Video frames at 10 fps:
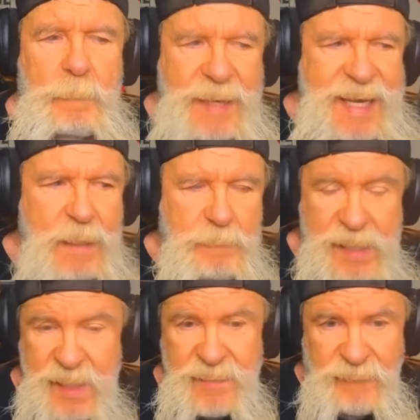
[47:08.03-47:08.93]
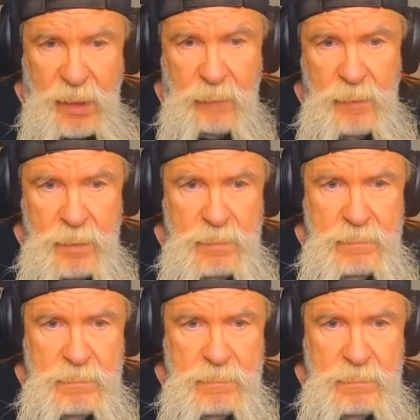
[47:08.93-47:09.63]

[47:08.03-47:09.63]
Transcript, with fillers: Me being a veteran